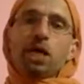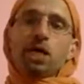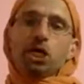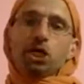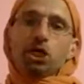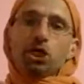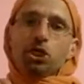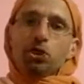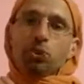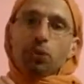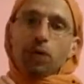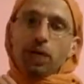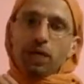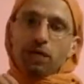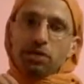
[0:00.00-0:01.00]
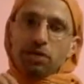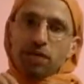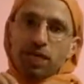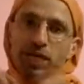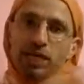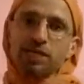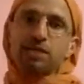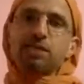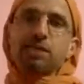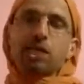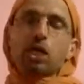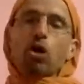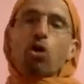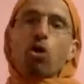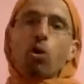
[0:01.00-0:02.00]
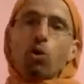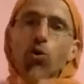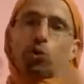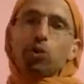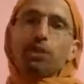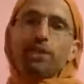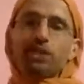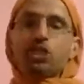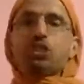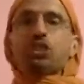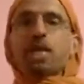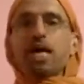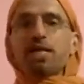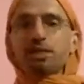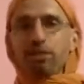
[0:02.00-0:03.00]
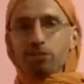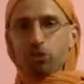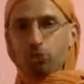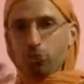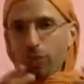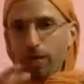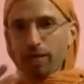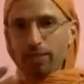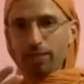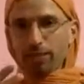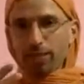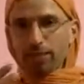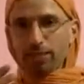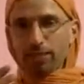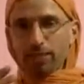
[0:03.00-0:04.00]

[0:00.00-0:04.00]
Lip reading: you are releasing all these channels where the